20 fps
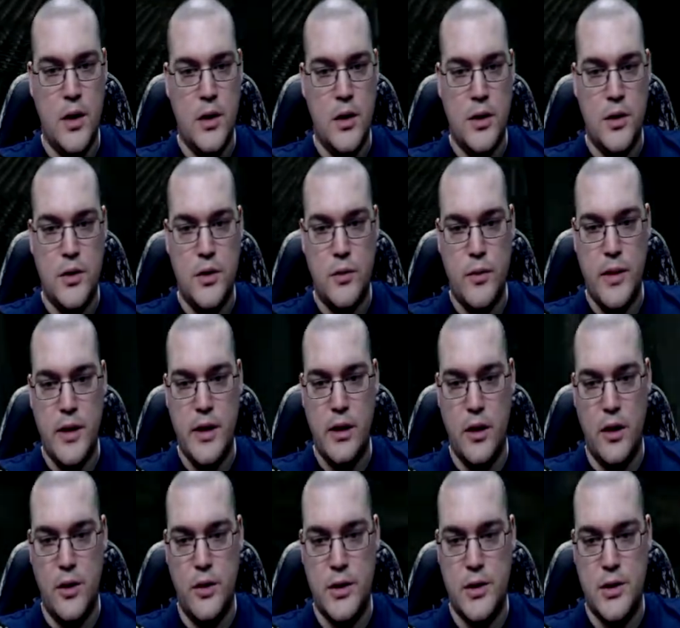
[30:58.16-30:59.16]
The
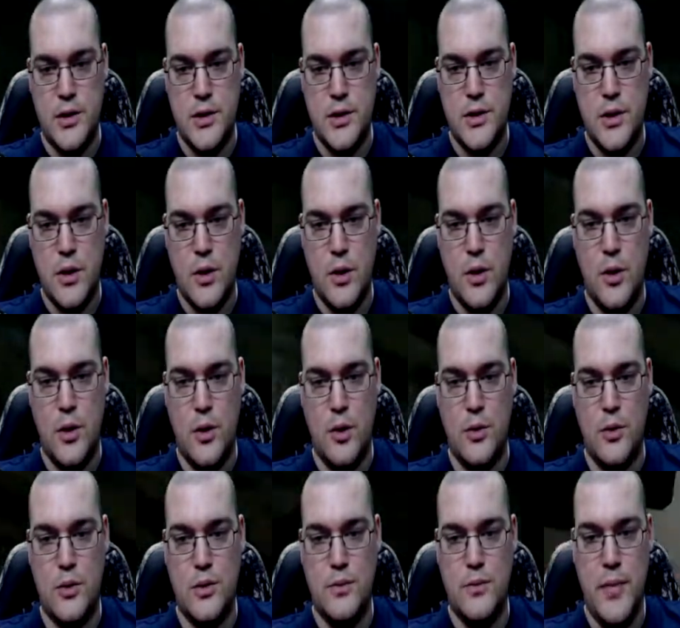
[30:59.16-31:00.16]
reload is so
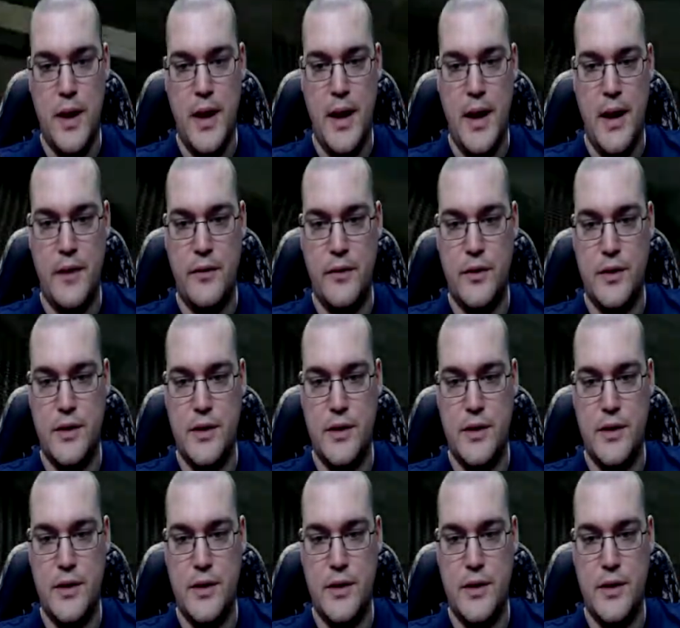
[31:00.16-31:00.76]
painfully